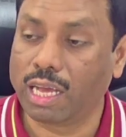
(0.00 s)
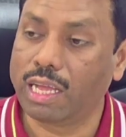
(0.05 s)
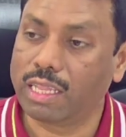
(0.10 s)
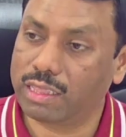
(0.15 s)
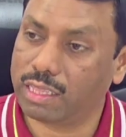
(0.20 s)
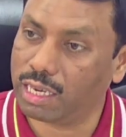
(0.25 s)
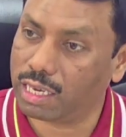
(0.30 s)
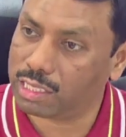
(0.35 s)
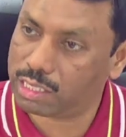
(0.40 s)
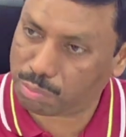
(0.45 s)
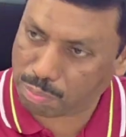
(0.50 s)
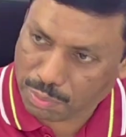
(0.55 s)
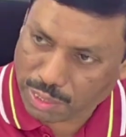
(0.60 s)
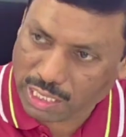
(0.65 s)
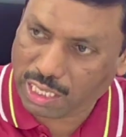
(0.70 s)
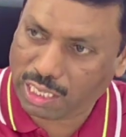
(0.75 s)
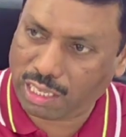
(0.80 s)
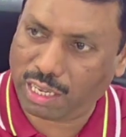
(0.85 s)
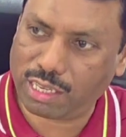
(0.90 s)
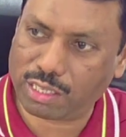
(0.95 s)
then
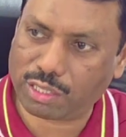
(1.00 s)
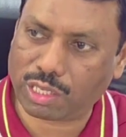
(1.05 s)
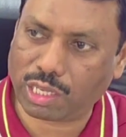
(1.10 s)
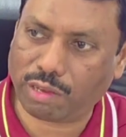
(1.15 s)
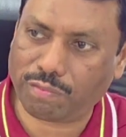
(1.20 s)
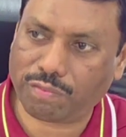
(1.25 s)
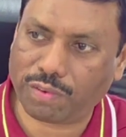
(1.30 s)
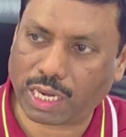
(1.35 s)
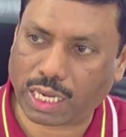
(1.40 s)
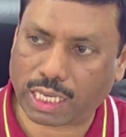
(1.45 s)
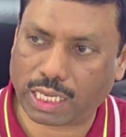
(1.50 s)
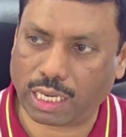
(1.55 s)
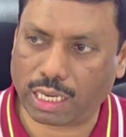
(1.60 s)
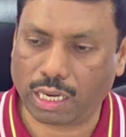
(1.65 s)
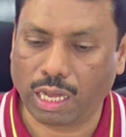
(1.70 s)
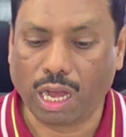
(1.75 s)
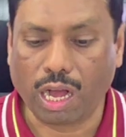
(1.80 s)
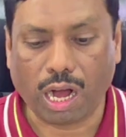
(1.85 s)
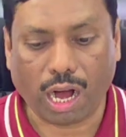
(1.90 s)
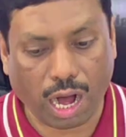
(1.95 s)
spleen also affected.
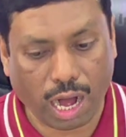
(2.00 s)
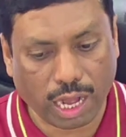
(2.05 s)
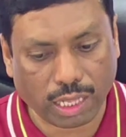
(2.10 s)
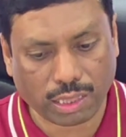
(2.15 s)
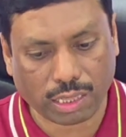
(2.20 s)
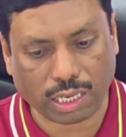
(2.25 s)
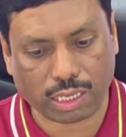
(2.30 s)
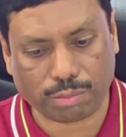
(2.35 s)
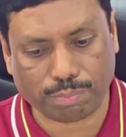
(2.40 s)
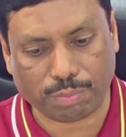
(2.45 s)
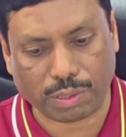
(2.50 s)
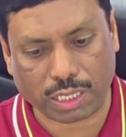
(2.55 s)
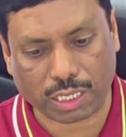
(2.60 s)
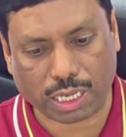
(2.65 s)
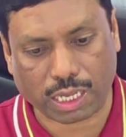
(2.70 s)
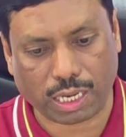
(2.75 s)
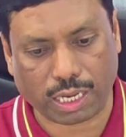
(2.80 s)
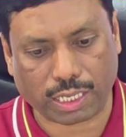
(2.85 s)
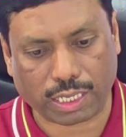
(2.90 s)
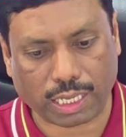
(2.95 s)
On that
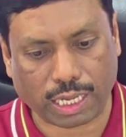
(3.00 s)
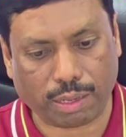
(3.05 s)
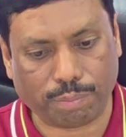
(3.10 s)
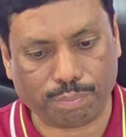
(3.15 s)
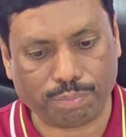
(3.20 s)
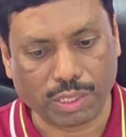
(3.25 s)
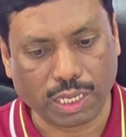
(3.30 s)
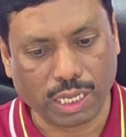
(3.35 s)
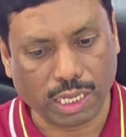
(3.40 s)
particular time